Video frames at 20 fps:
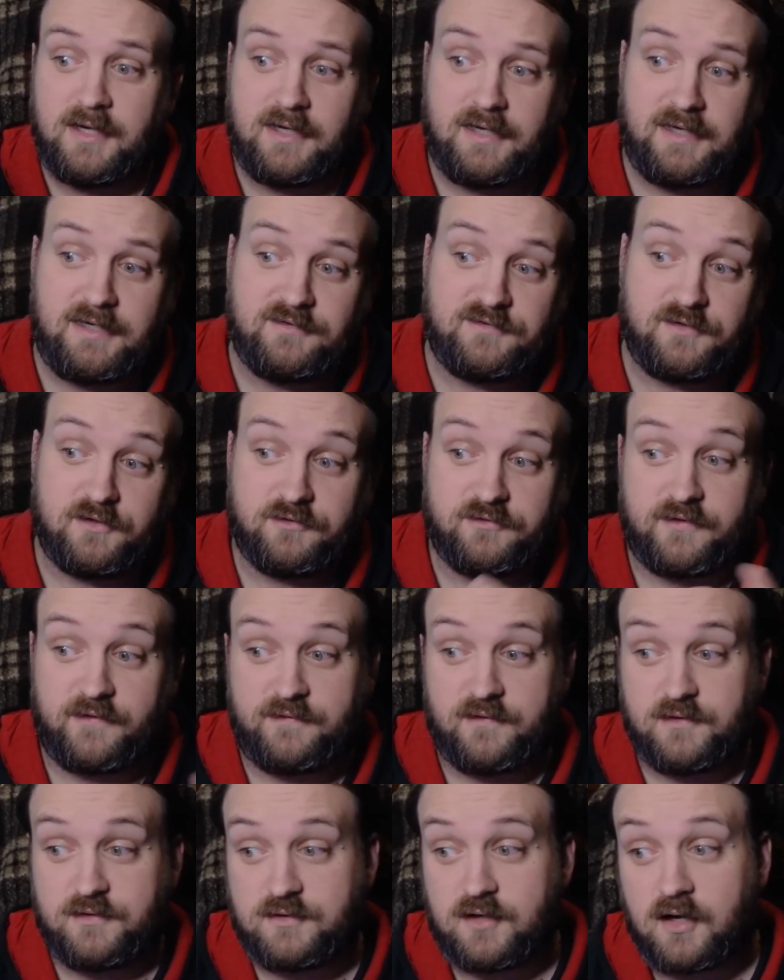Easier said
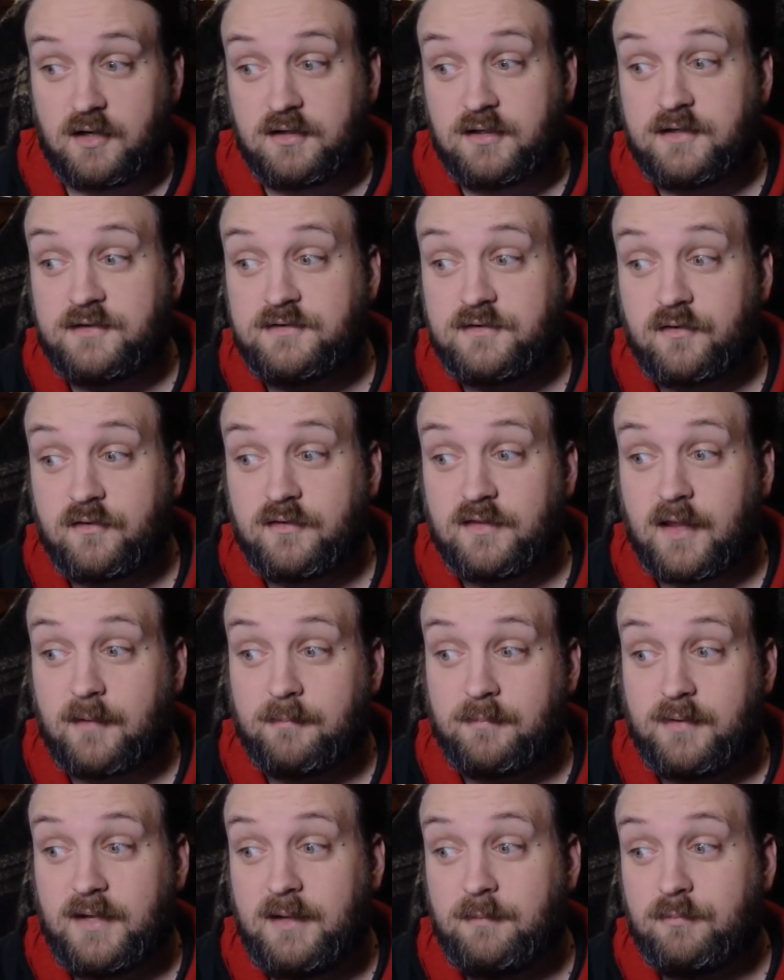than done, considering that
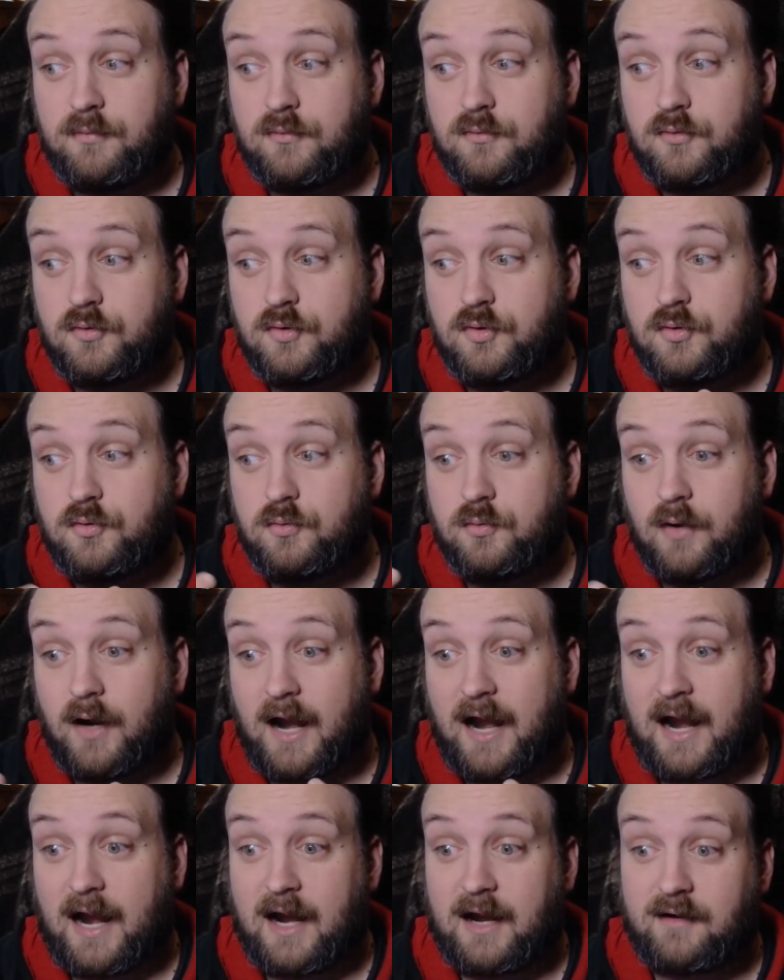people who
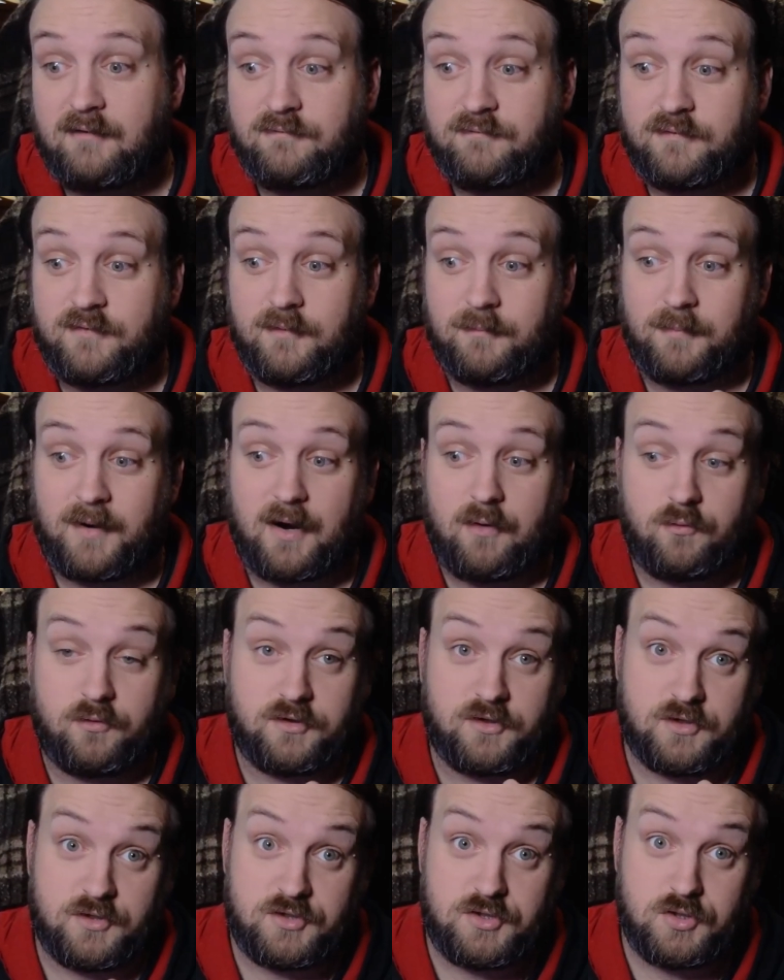have the power to
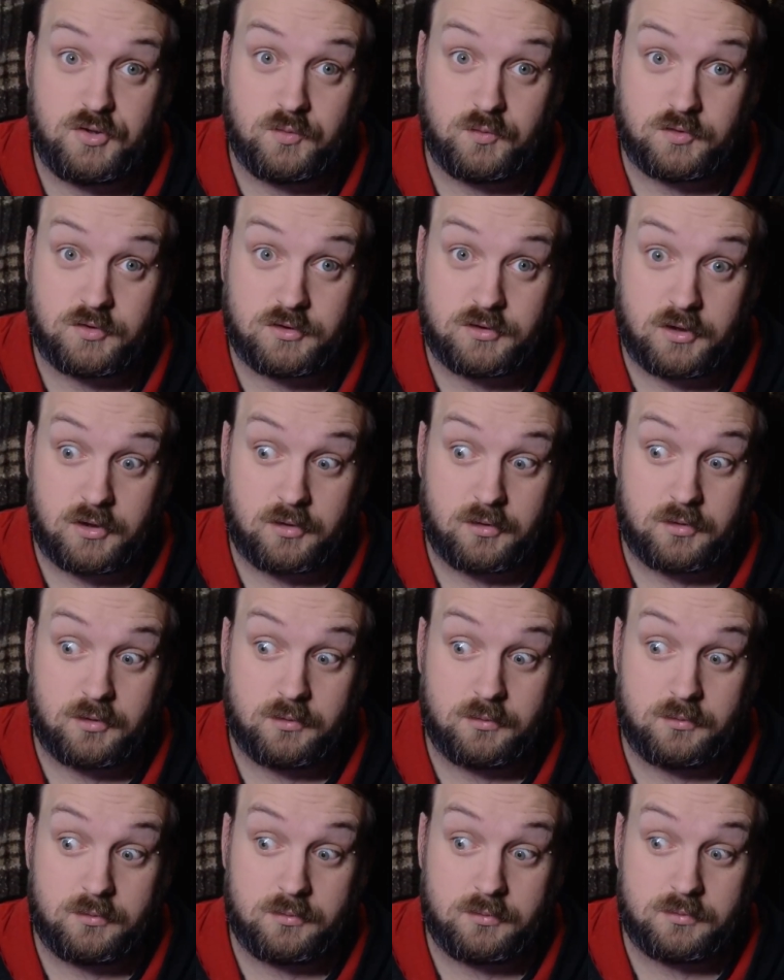do
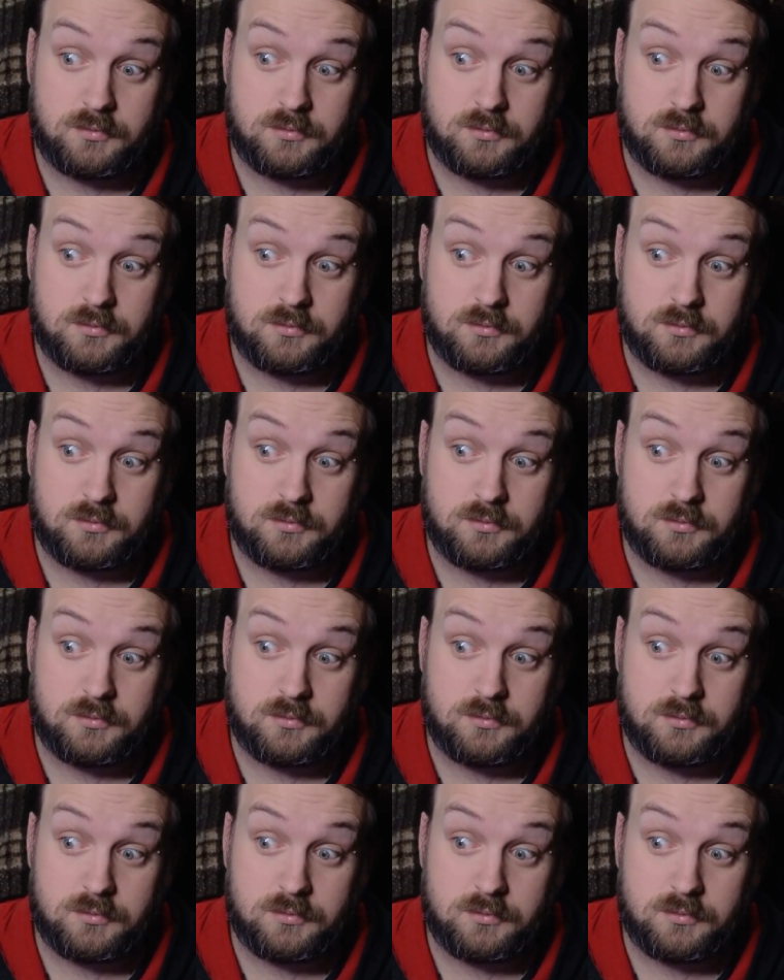so